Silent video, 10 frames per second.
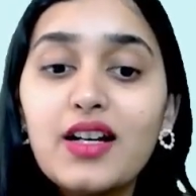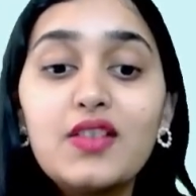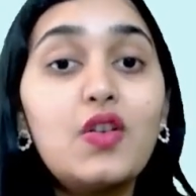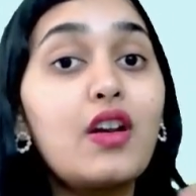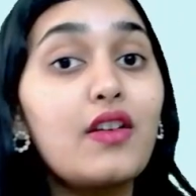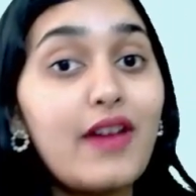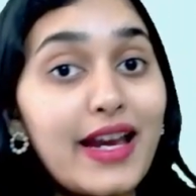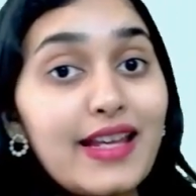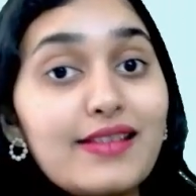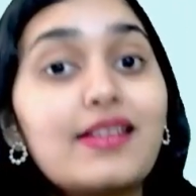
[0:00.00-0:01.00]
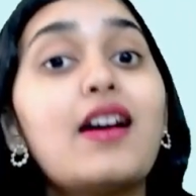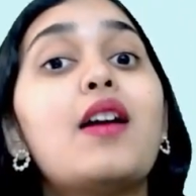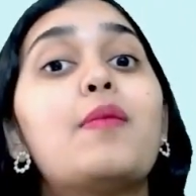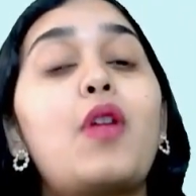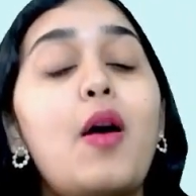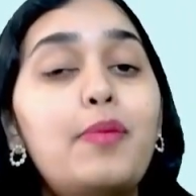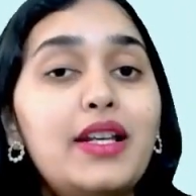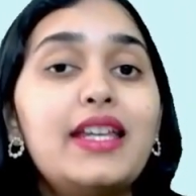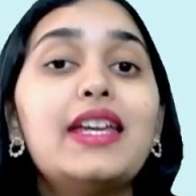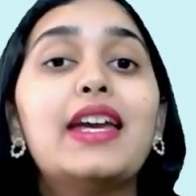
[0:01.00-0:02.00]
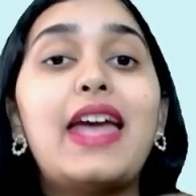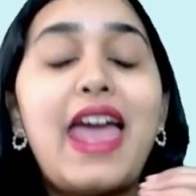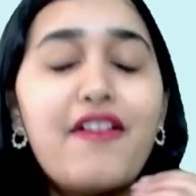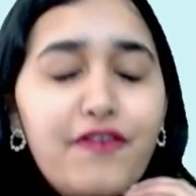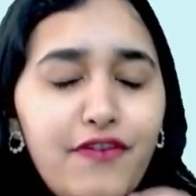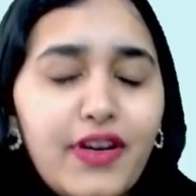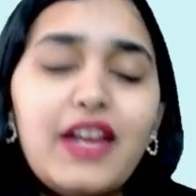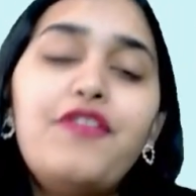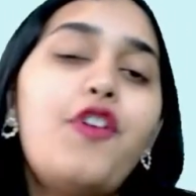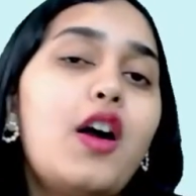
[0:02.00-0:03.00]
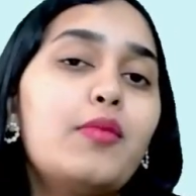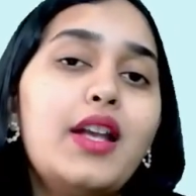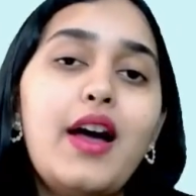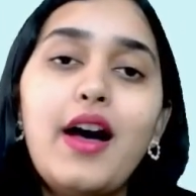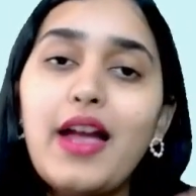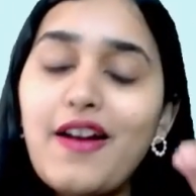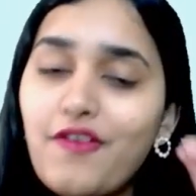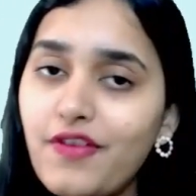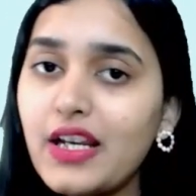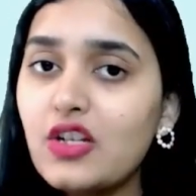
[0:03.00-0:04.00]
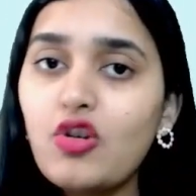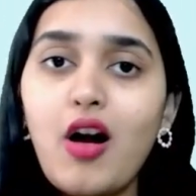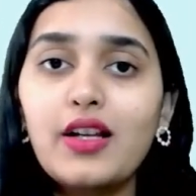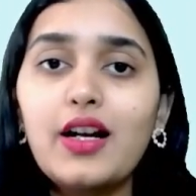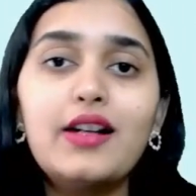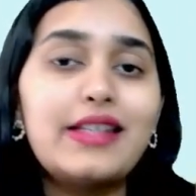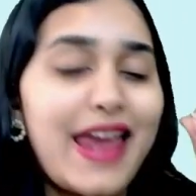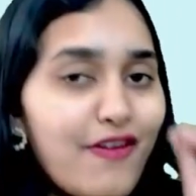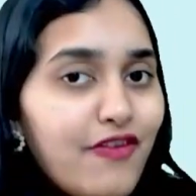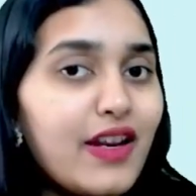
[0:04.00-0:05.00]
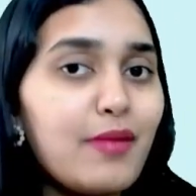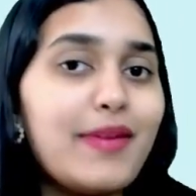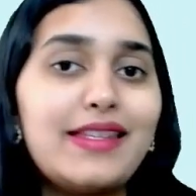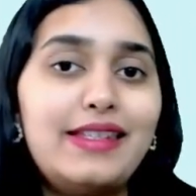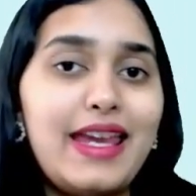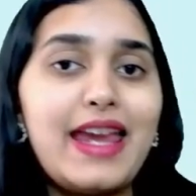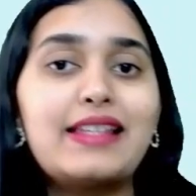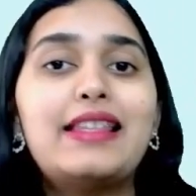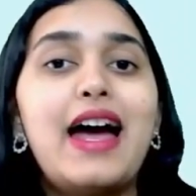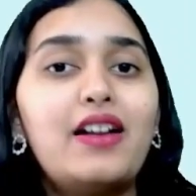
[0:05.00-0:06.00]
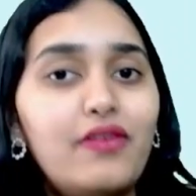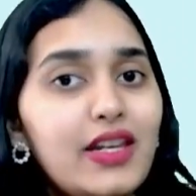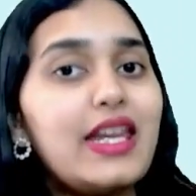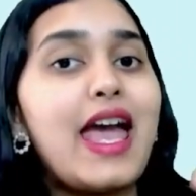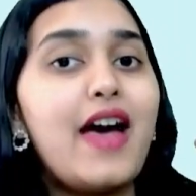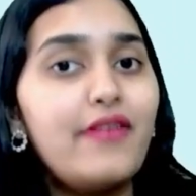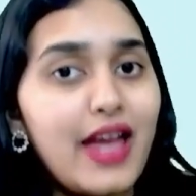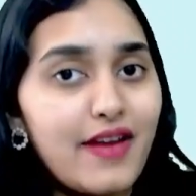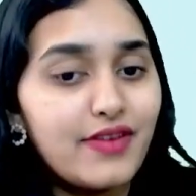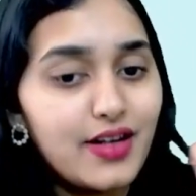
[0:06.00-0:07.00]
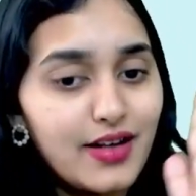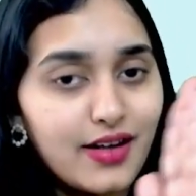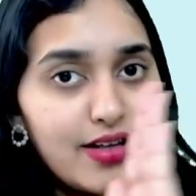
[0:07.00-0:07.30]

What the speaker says: So revise properly every formula, every shortcuts, every mistakes that we have ever done